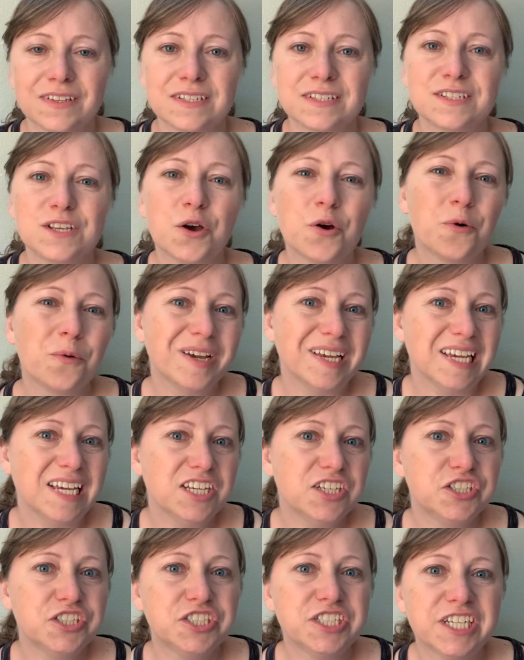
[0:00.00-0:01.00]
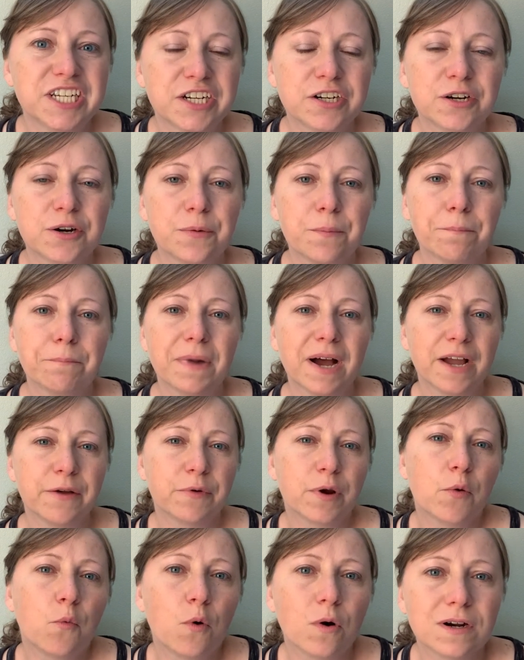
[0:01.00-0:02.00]
So each year my
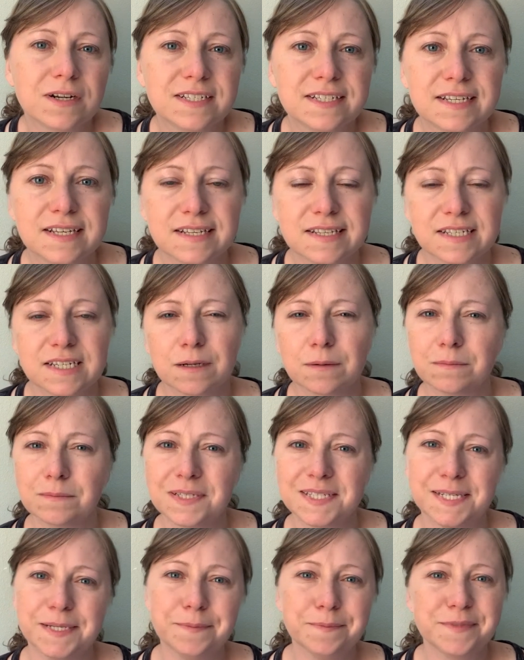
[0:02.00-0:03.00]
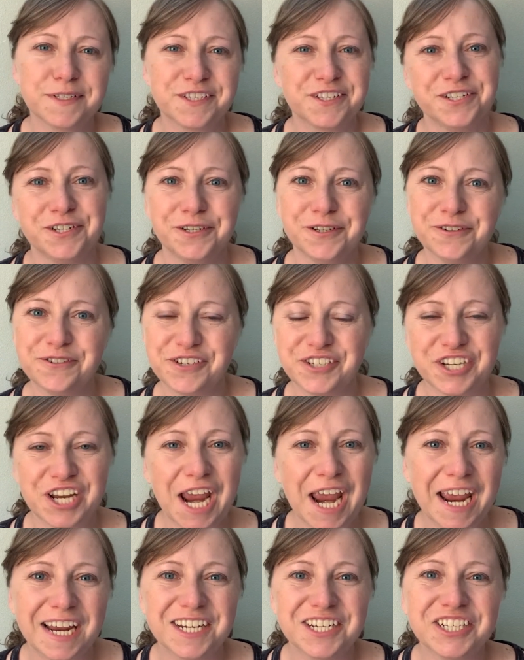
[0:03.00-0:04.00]
reward system seems to
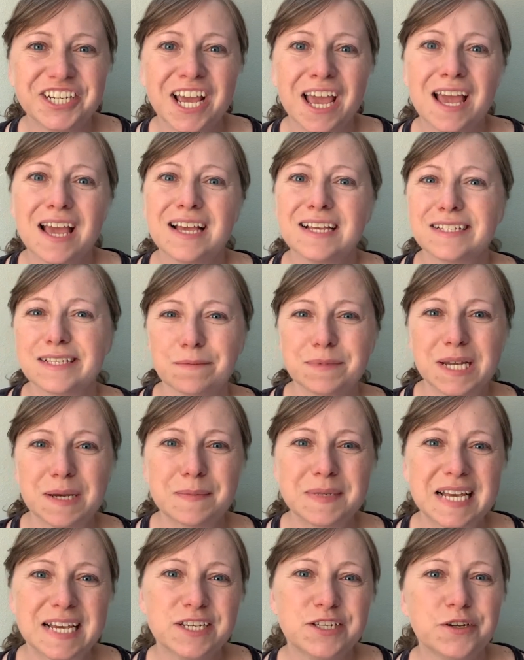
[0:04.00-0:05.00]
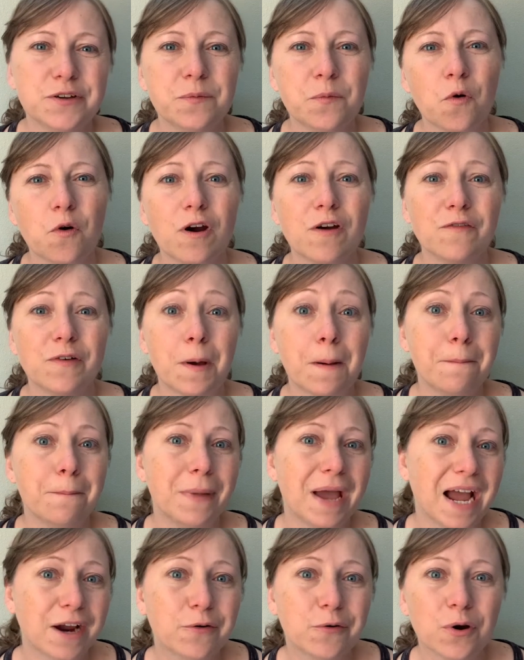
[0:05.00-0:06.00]
change. Sometimes I do more of a
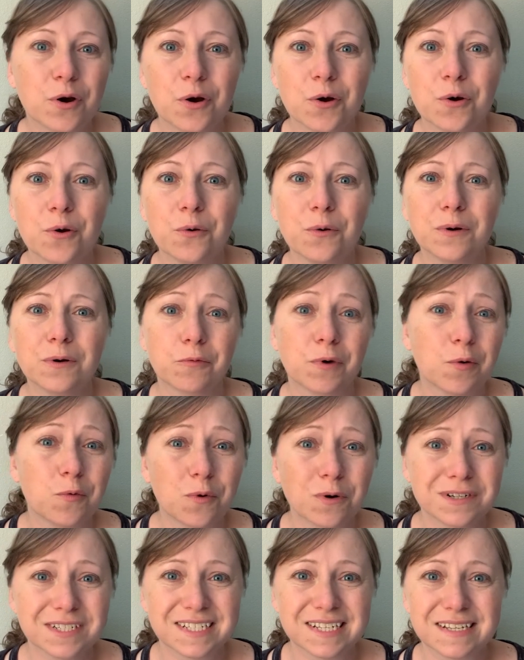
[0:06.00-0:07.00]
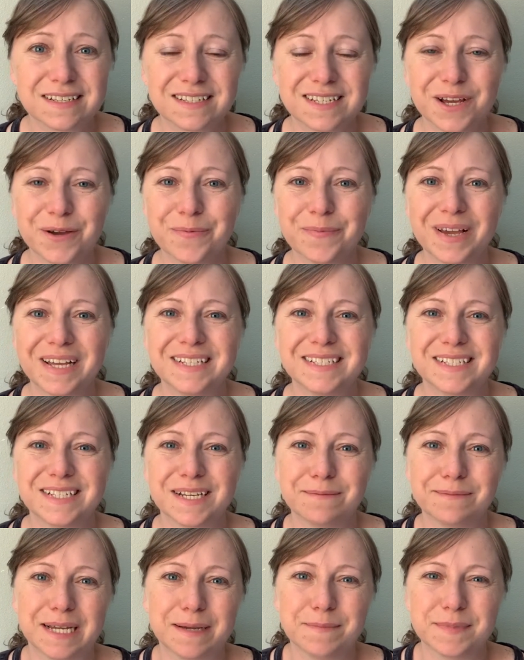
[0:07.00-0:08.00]
macro reward system and
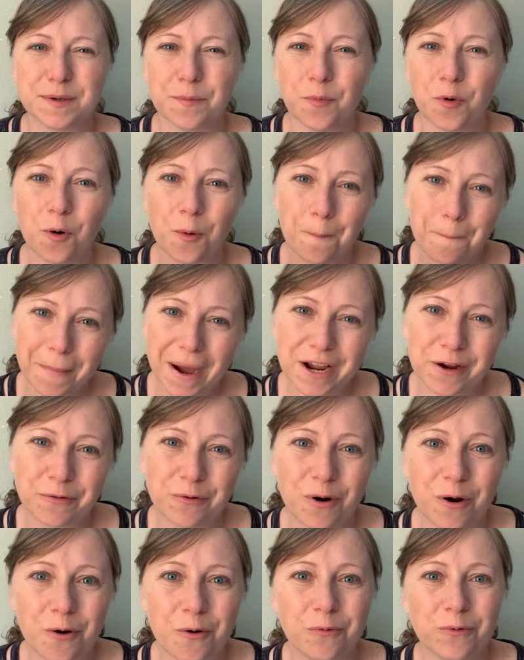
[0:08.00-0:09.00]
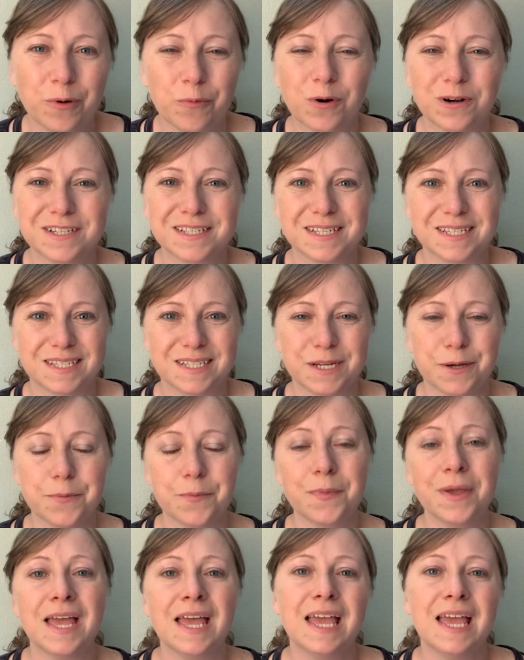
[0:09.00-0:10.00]
sometimes a more micro reward
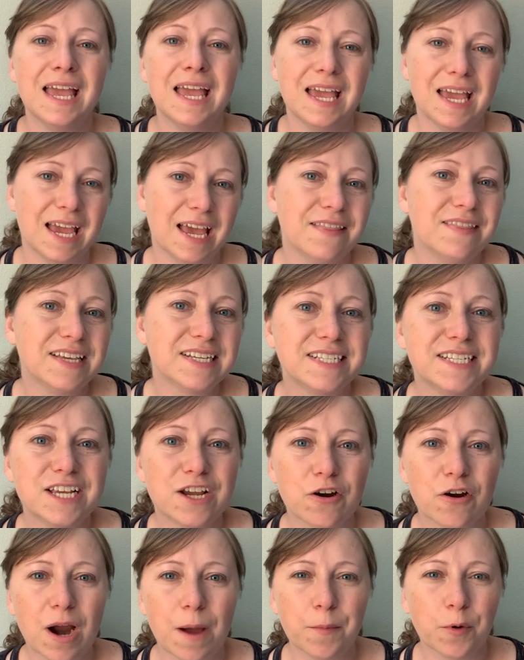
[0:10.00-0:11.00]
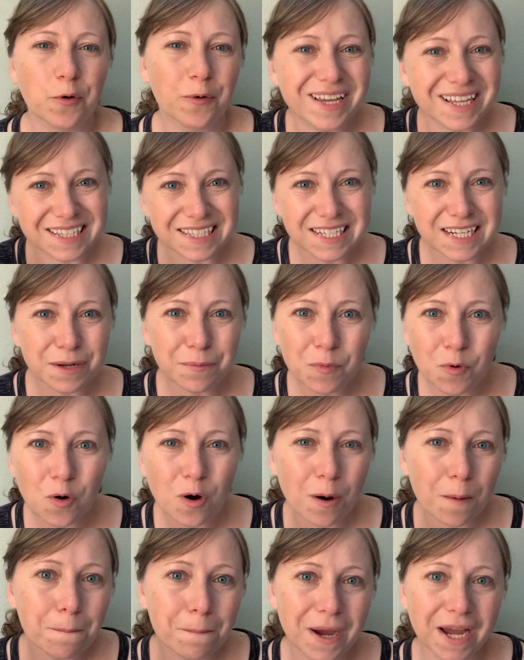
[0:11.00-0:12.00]
system. And this year I'm going a little
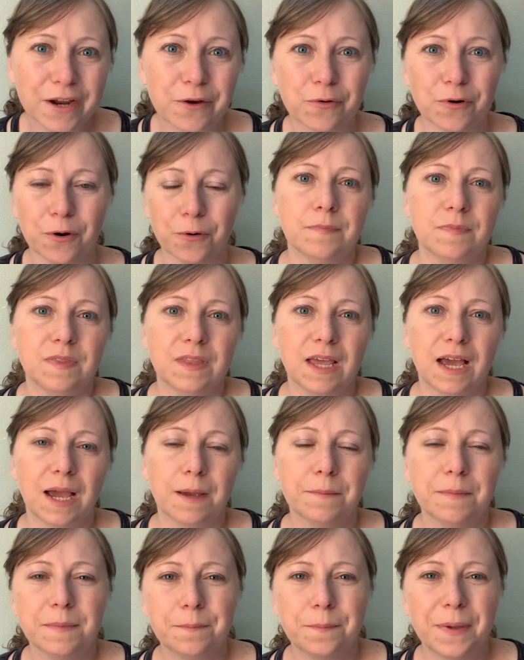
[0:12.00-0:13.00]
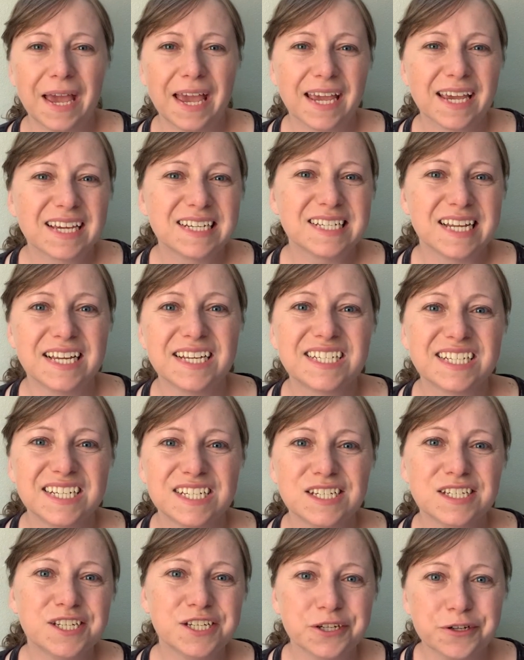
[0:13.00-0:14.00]
more micro. I'm paying
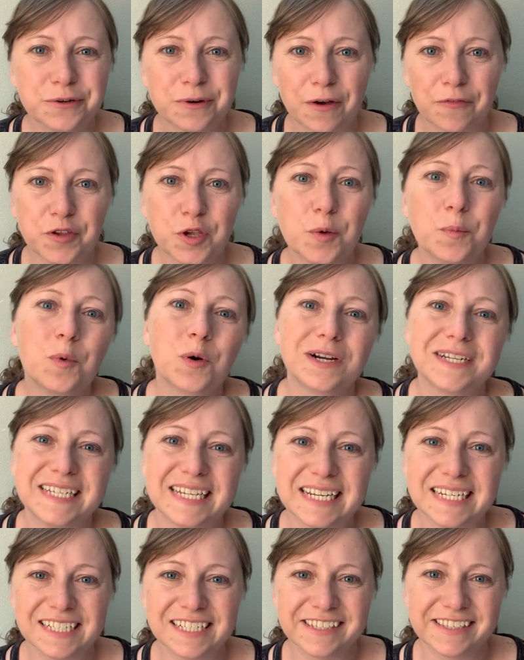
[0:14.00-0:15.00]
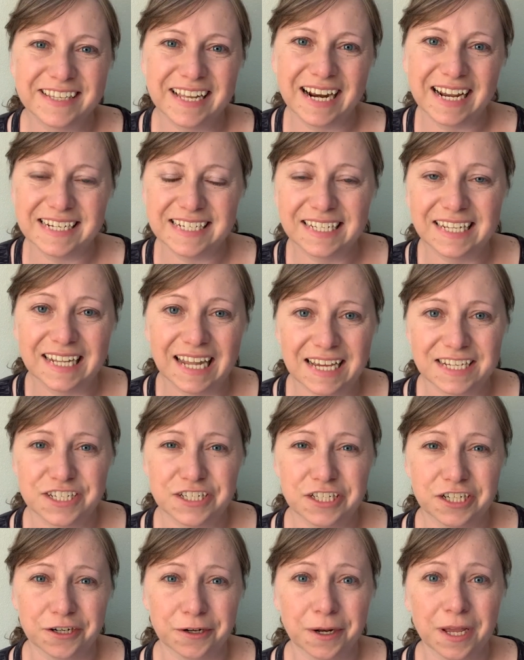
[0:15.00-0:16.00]
attention to a few more details than I did
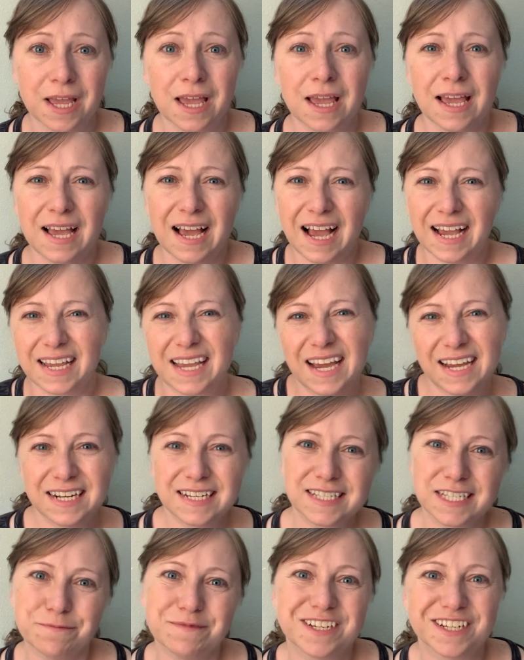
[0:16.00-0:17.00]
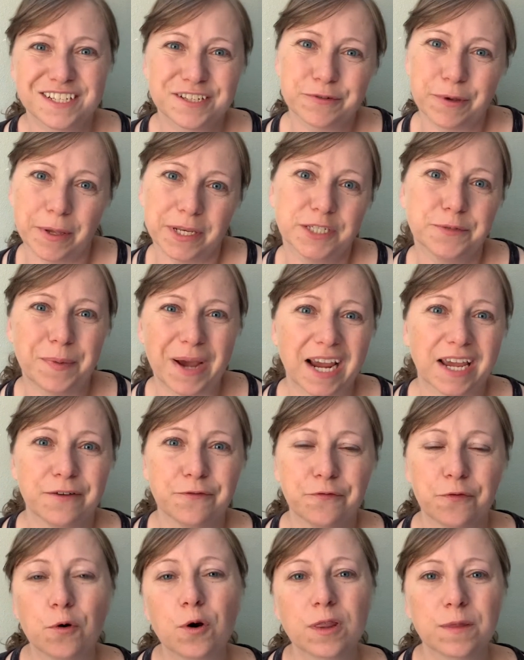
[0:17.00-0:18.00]
last year. I kind of seem to switch back
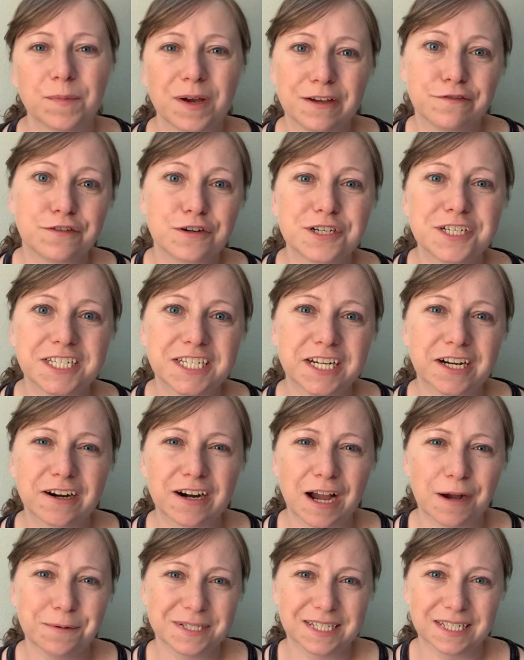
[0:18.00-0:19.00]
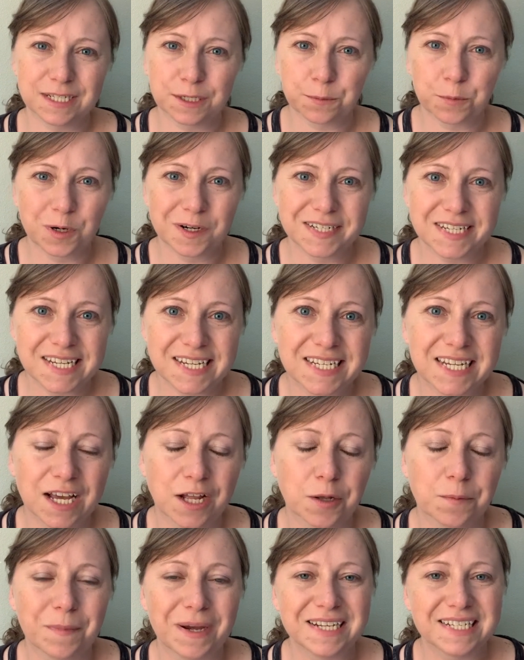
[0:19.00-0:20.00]
and forth. My first year I was a little more
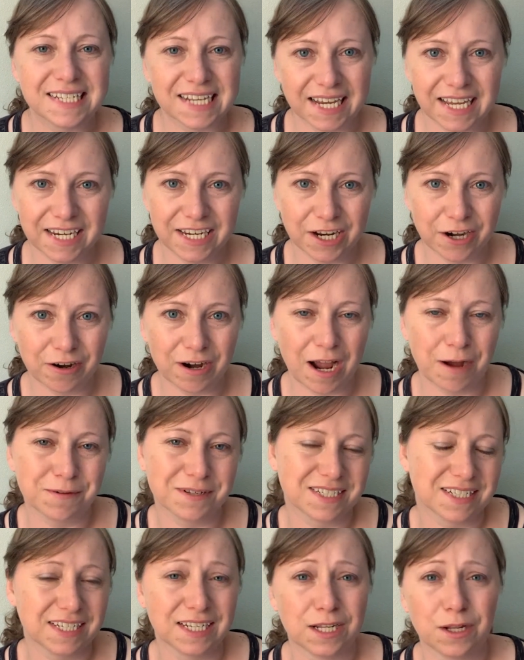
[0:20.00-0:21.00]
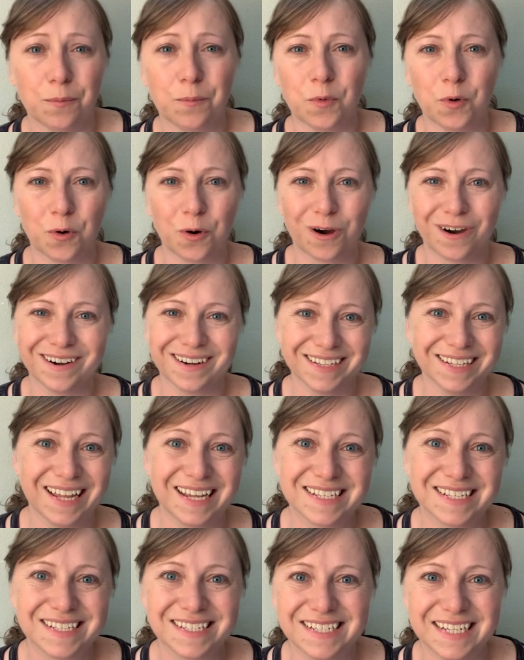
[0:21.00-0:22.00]
detailed. My second year I was a little more
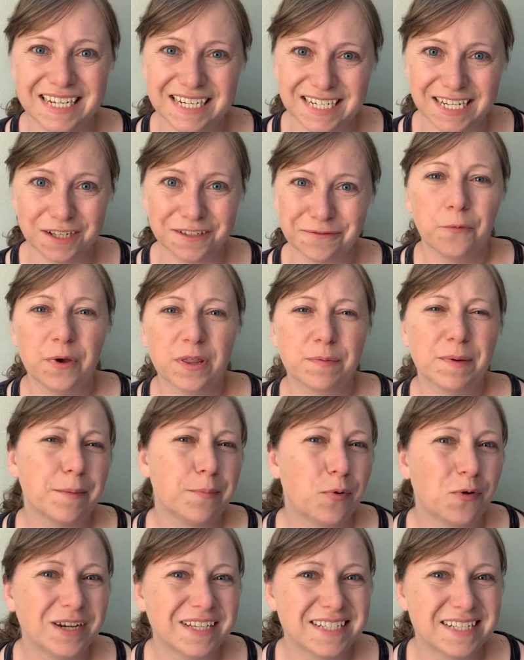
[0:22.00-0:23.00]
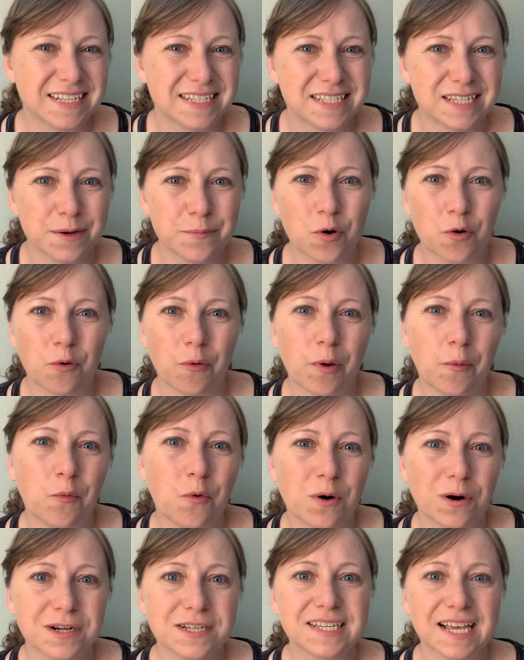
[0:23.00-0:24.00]
less detailed with my point system or
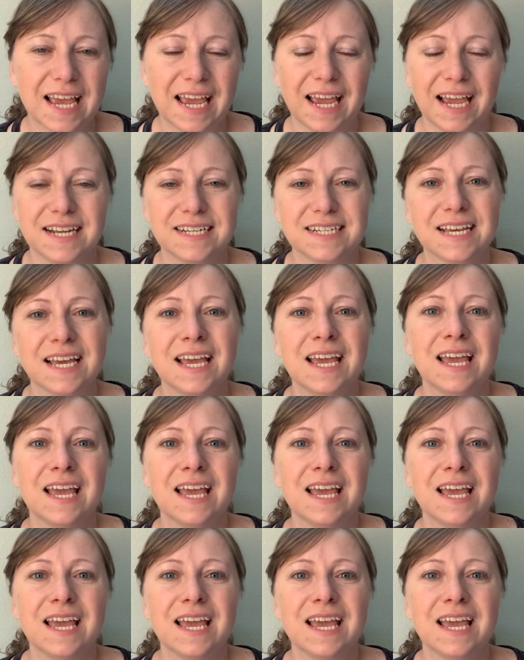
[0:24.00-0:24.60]
rewards. And